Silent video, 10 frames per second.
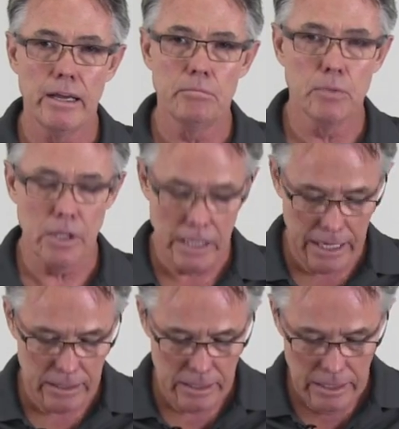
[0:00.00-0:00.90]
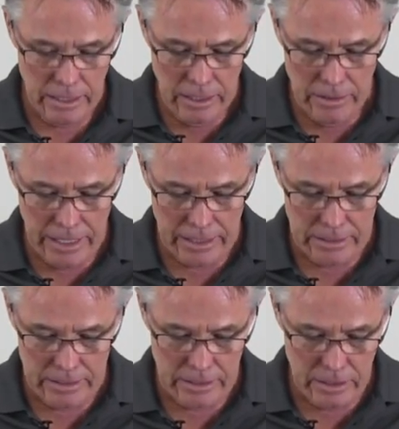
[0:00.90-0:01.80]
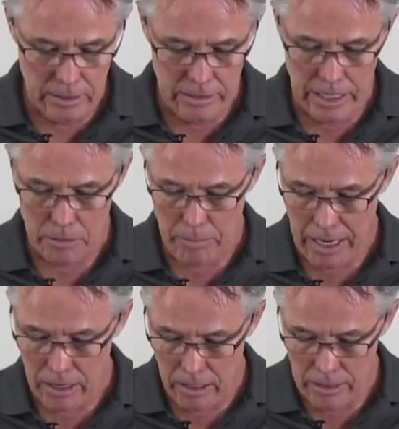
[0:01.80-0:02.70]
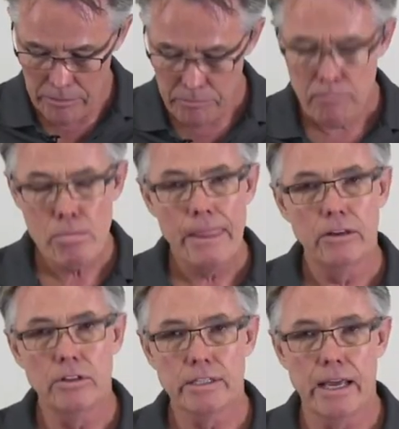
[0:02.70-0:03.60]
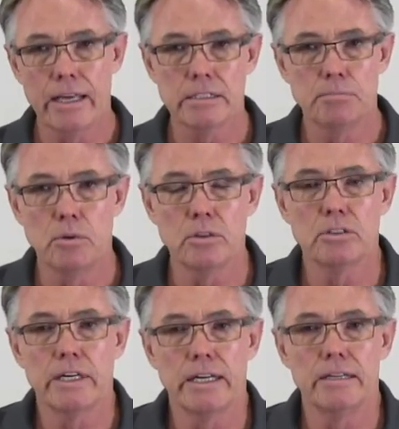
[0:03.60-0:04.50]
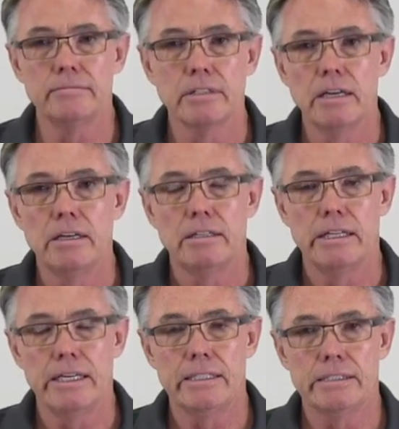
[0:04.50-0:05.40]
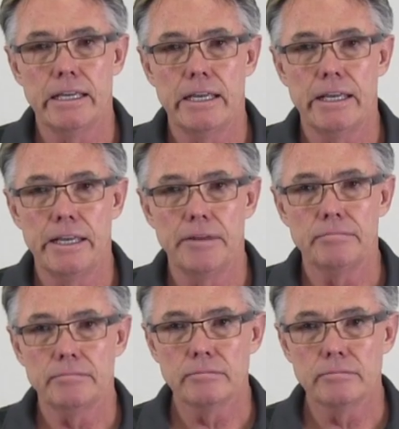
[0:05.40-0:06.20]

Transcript: and put that nut back on. On the tack sport trigger, there's a